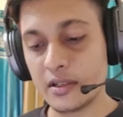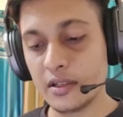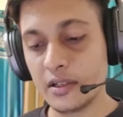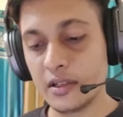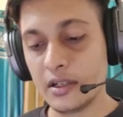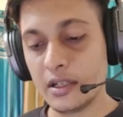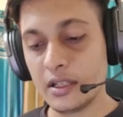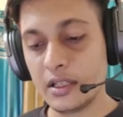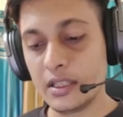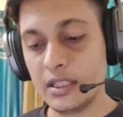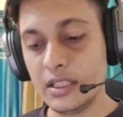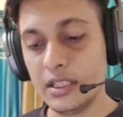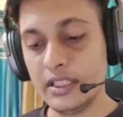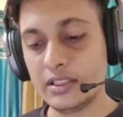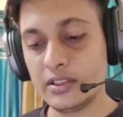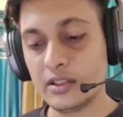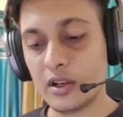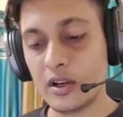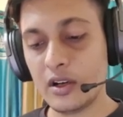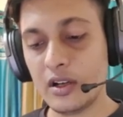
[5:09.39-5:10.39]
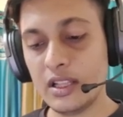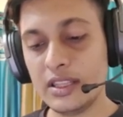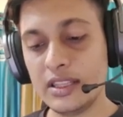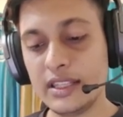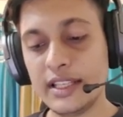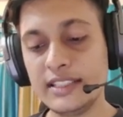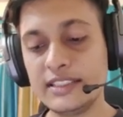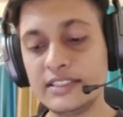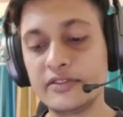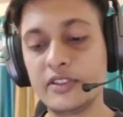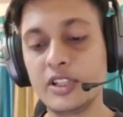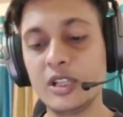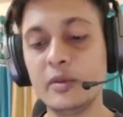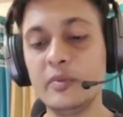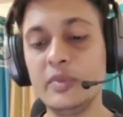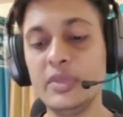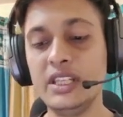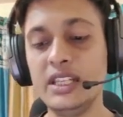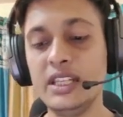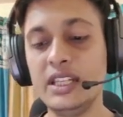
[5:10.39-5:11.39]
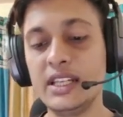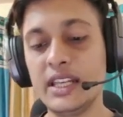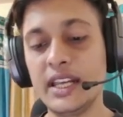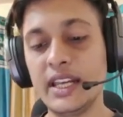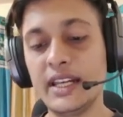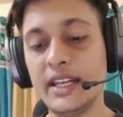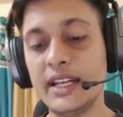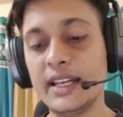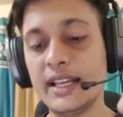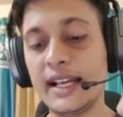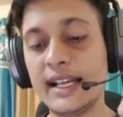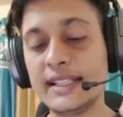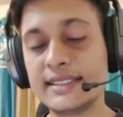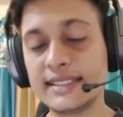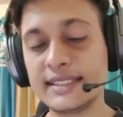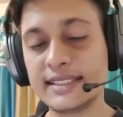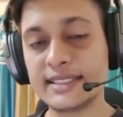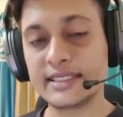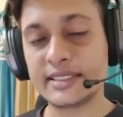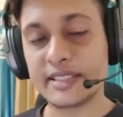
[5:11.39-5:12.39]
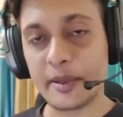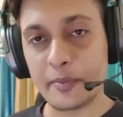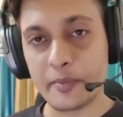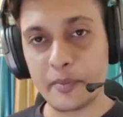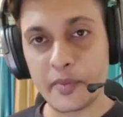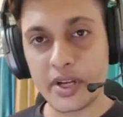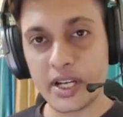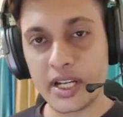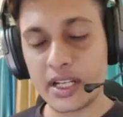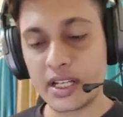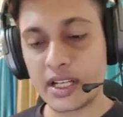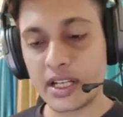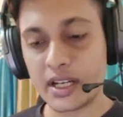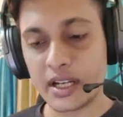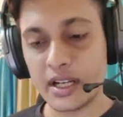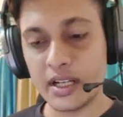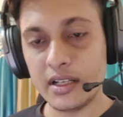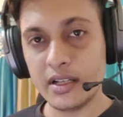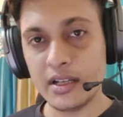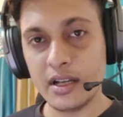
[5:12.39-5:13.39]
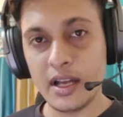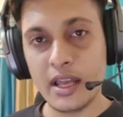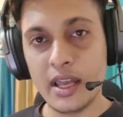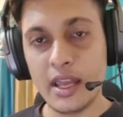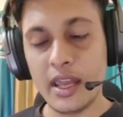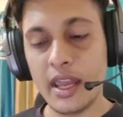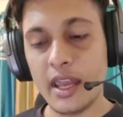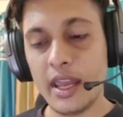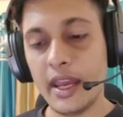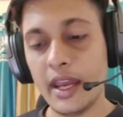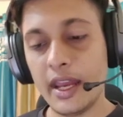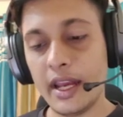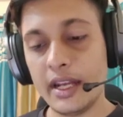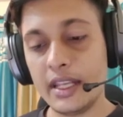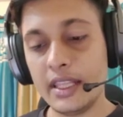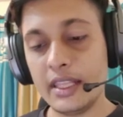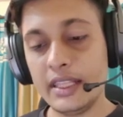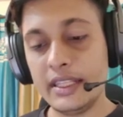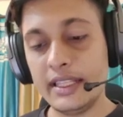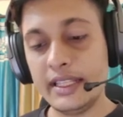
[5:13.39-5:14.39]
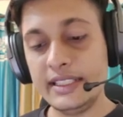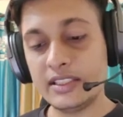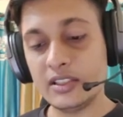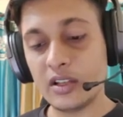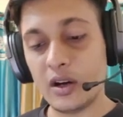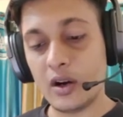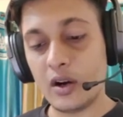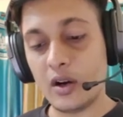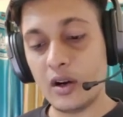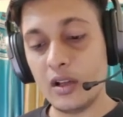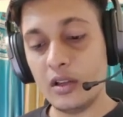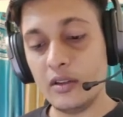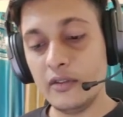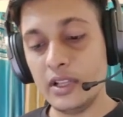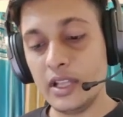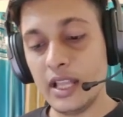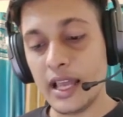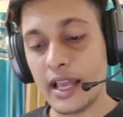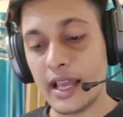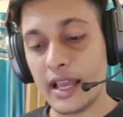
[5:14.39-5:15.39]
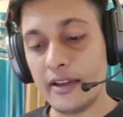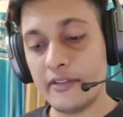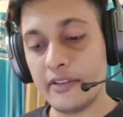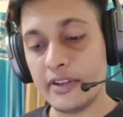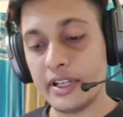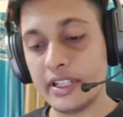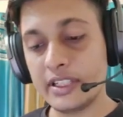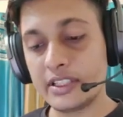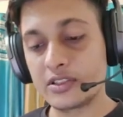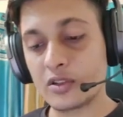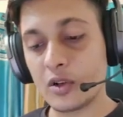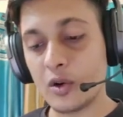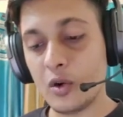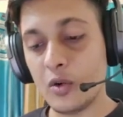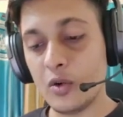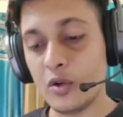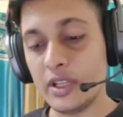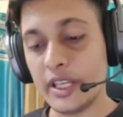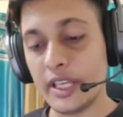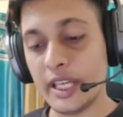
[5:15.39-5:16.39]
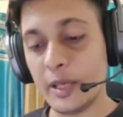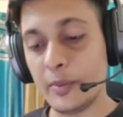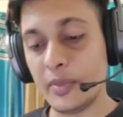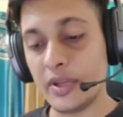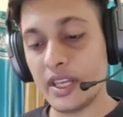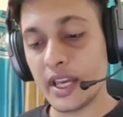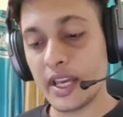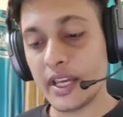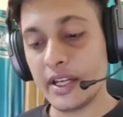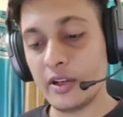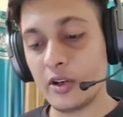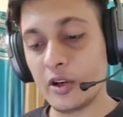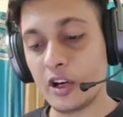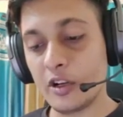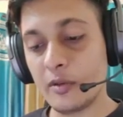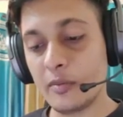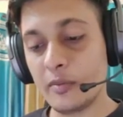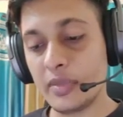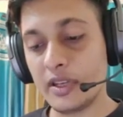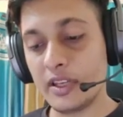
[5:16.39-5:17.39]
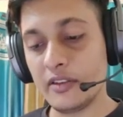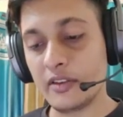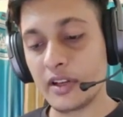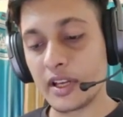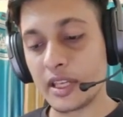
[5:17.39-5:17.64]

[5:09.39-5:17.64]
These all things will be created as a separate CRUD, and these all will have its own API.py